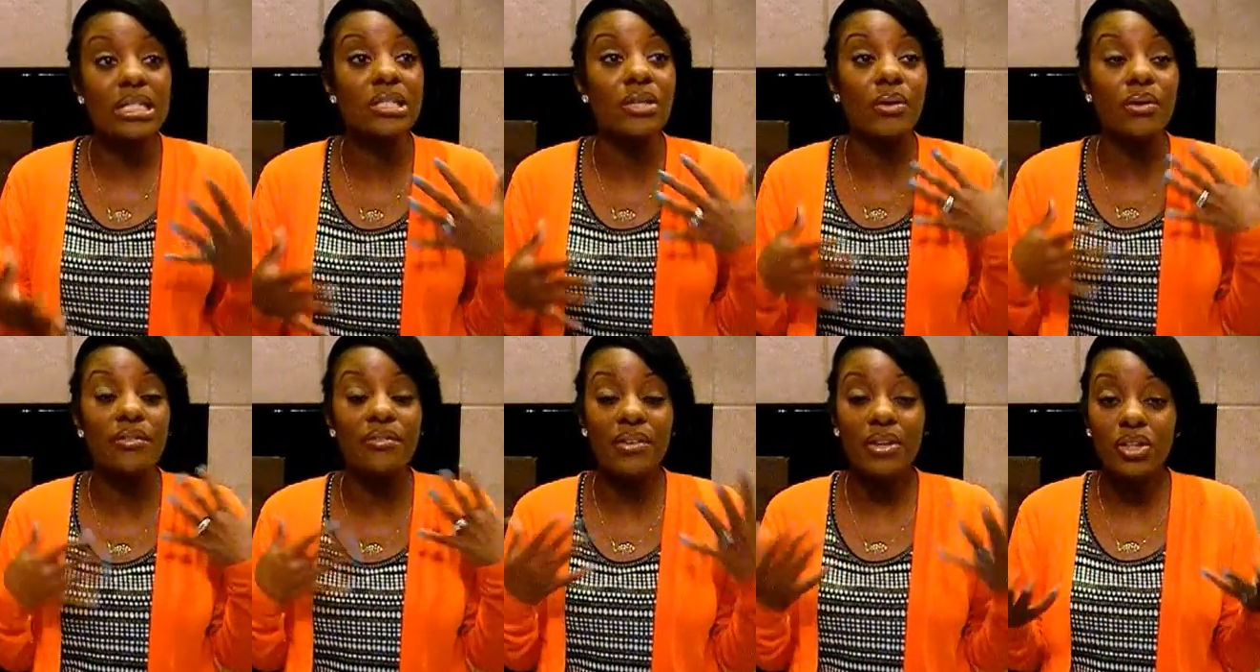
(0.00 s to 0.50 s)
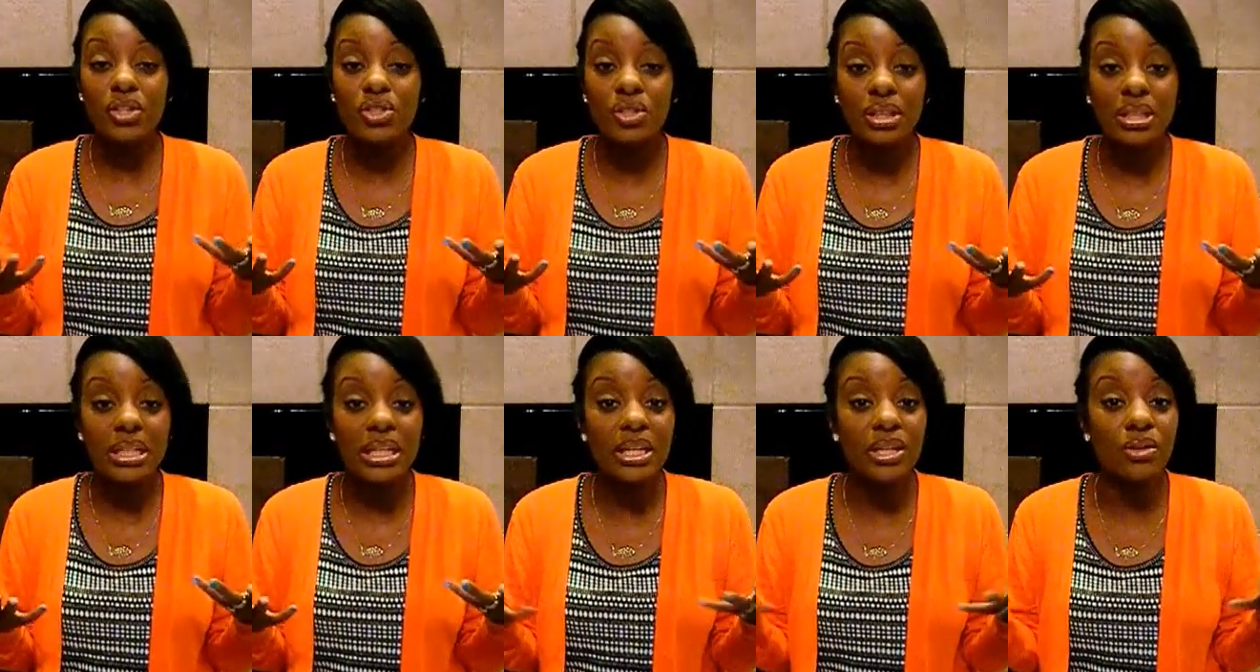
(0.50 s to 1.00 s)
So
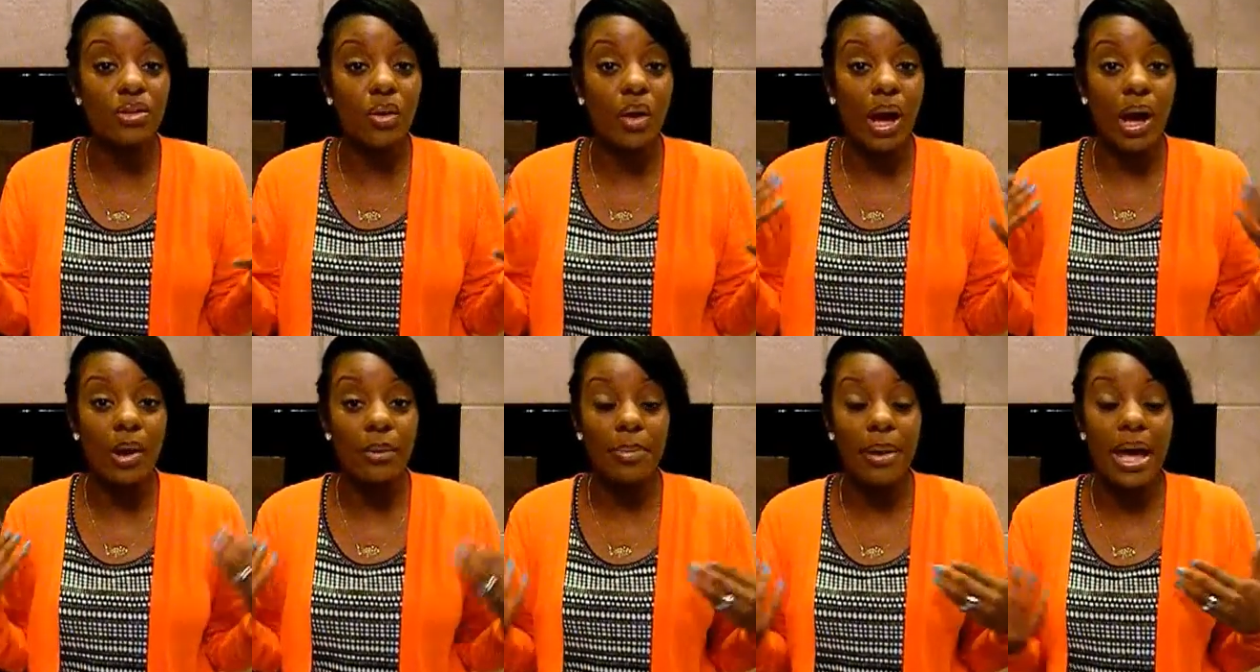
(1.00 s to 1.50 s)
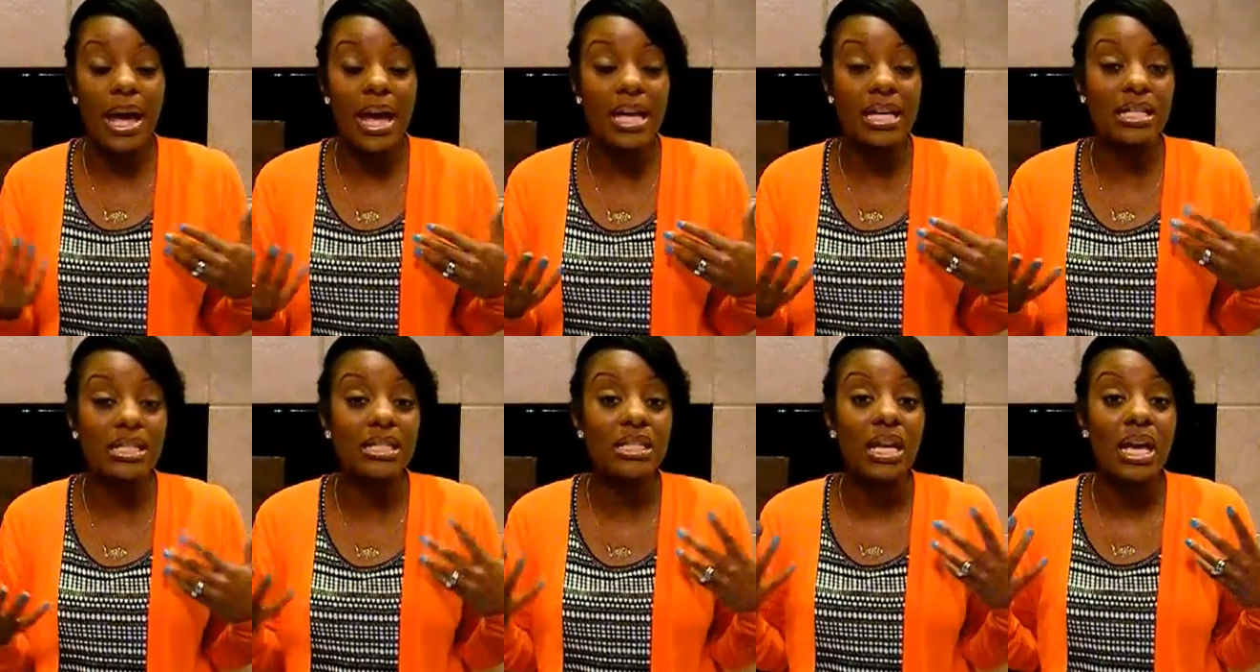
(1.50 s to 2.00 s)
eventually, you know, I'll
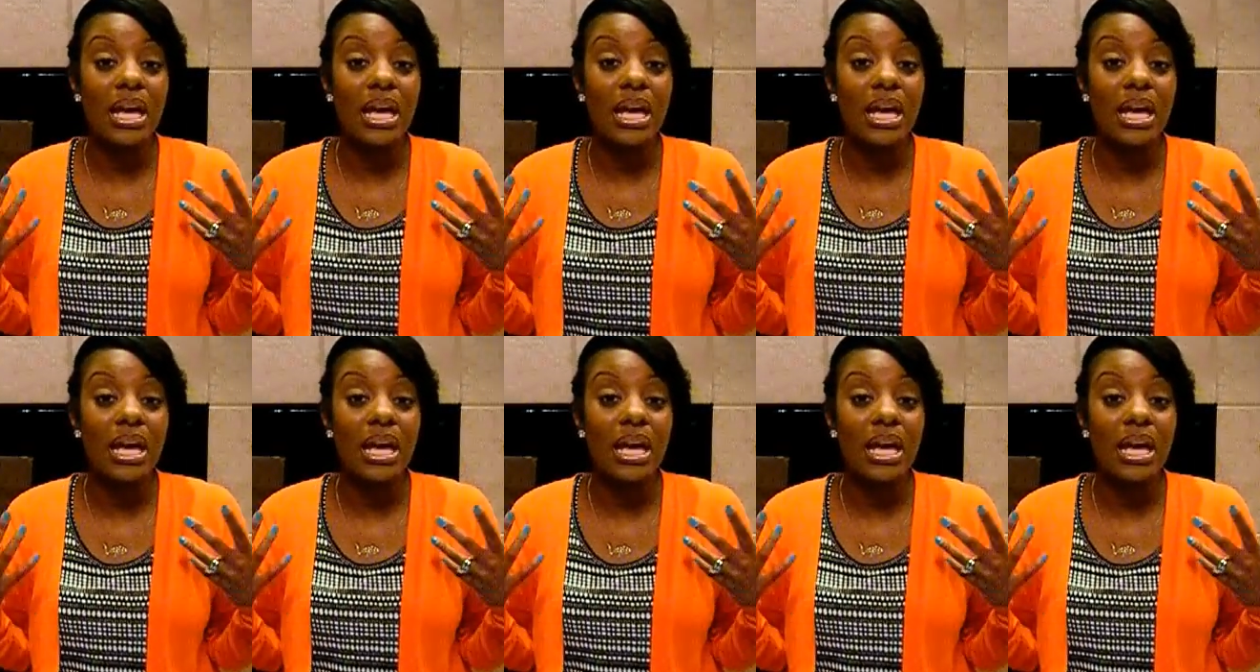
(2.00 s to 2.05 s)
pass